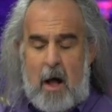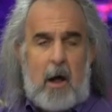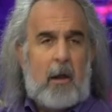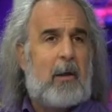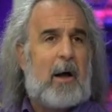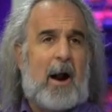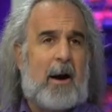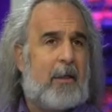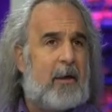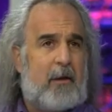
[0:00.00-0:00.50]
A
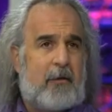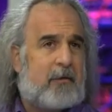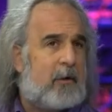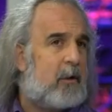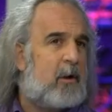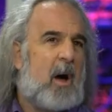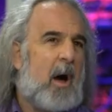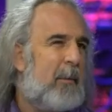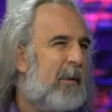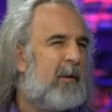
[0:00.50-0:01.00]
lot of these are
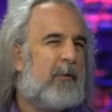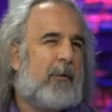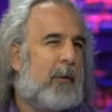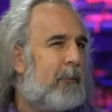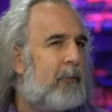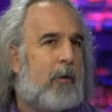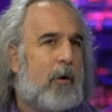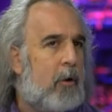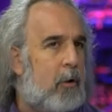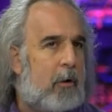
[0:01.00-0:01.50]
coming from
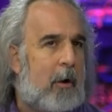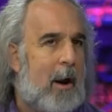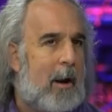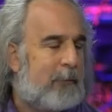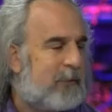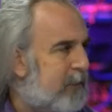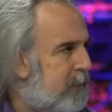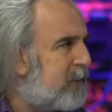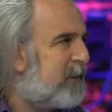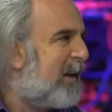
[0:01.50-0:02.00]

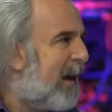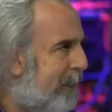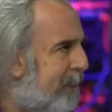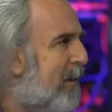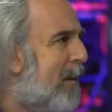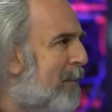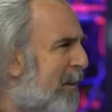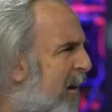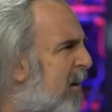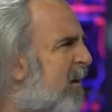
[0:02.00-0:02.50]
programs that just have email